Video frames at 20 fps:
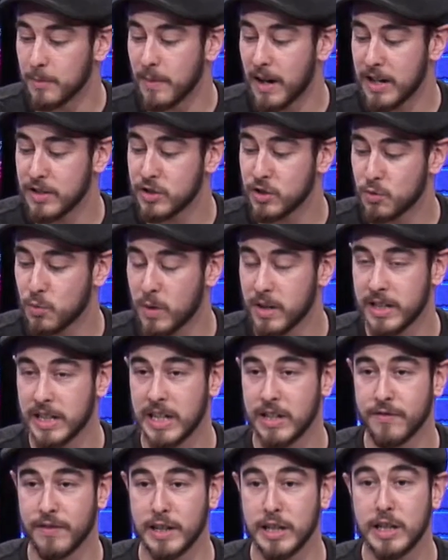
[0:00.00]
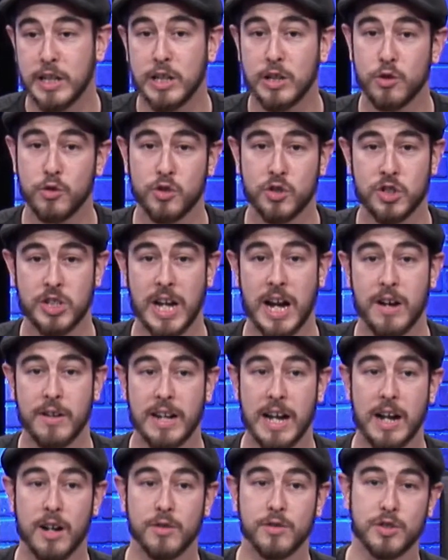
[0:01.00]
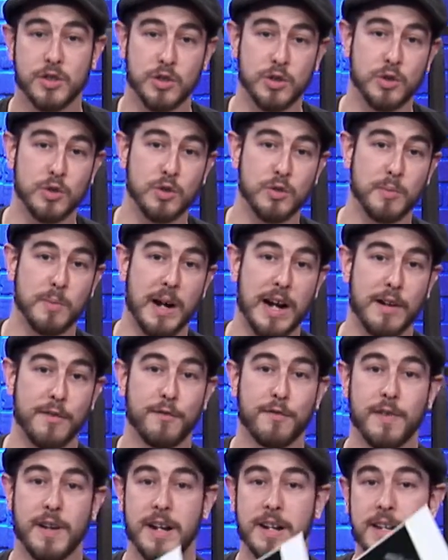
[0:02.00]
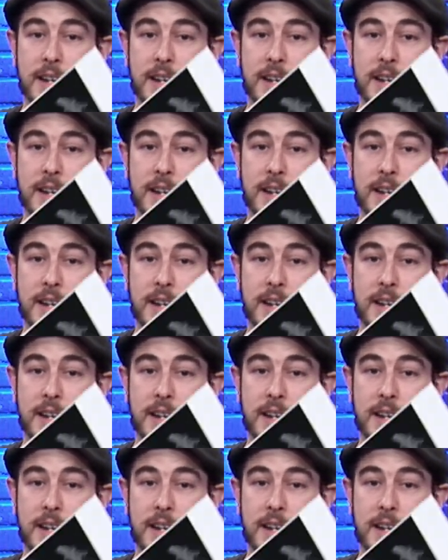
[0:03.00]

I just want to give a huge shout out to my friend